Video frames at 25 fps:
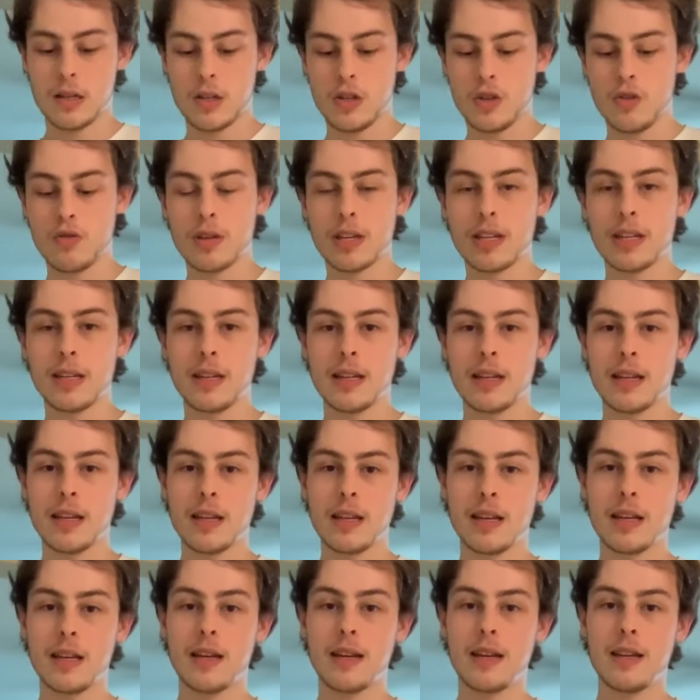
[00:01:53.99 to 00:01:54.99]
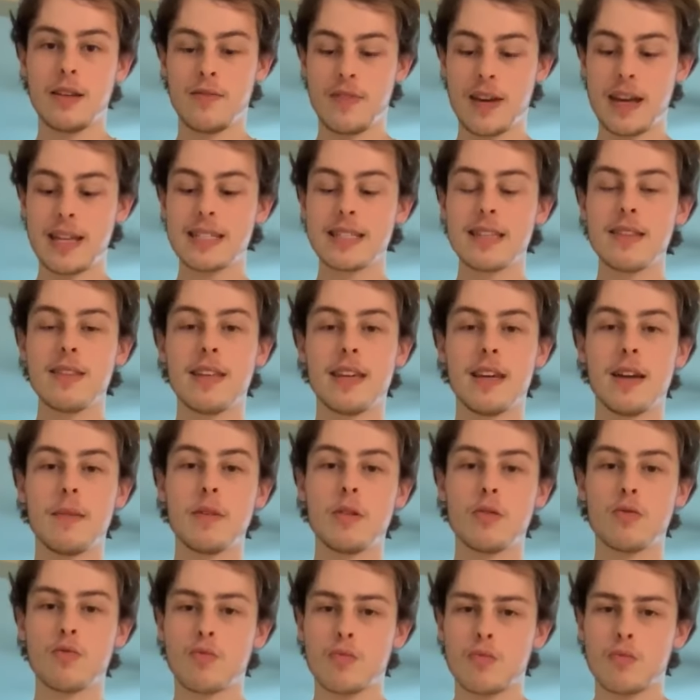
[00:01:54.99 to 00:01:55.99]
You can invest in them
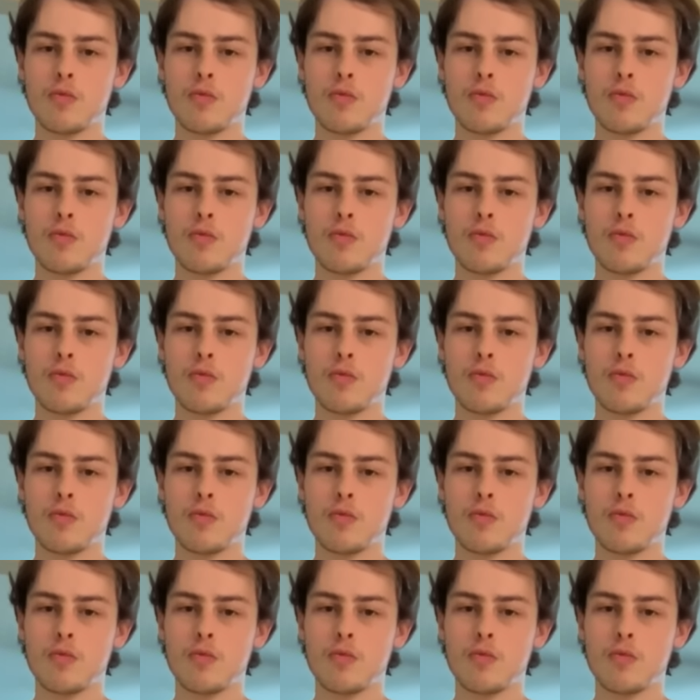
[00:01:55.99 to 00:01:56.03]
and